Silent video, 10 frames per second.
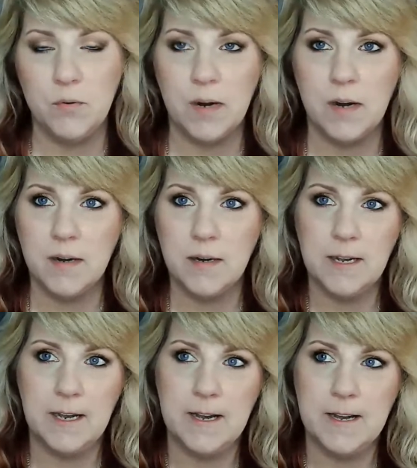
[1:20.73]
when you
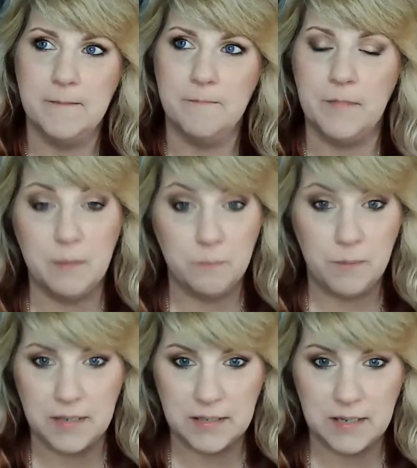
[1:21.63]

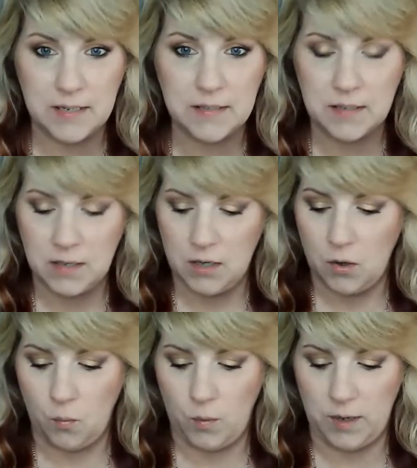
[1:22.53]
are in
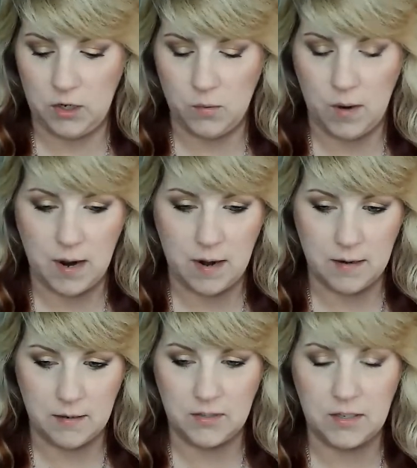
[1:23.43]
business, when
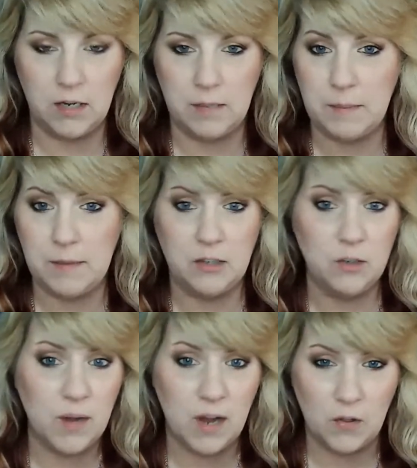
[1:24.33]
you are
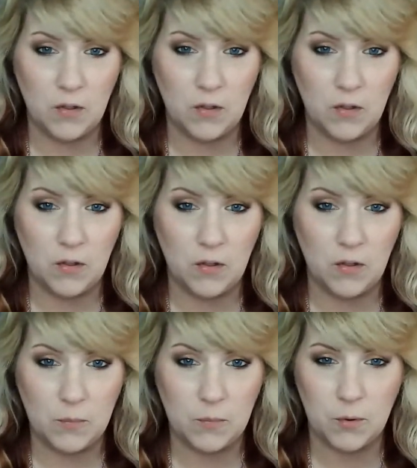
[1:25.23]
starting maybe a new
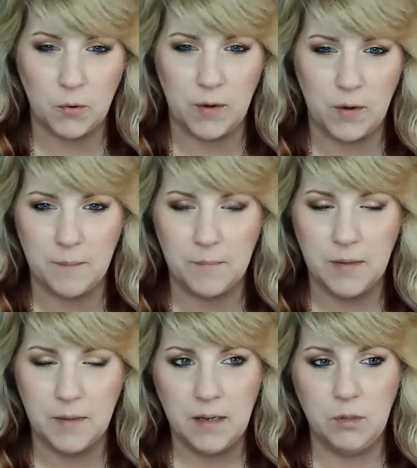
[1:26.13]
health program,
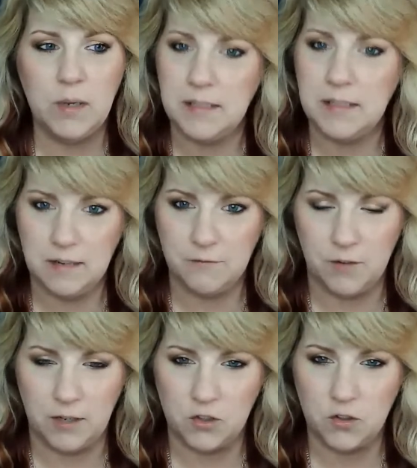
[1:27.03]
when you're doing
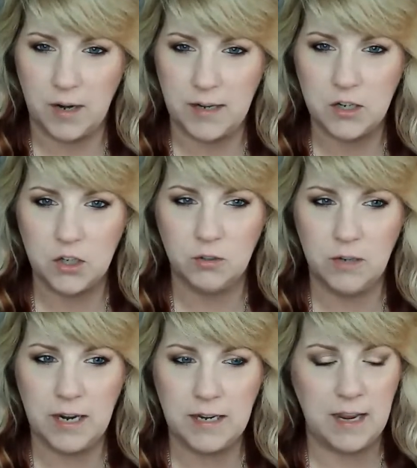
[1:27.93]
different, trying to
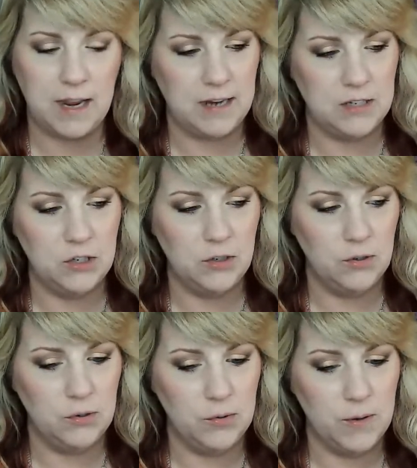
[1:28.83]
create a
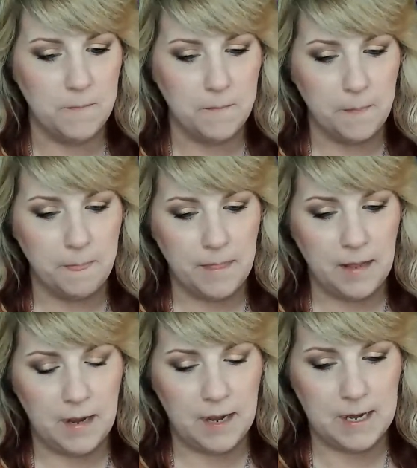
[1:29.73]
new,
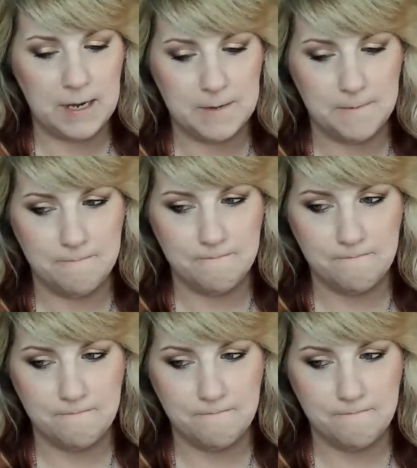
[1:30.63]
um,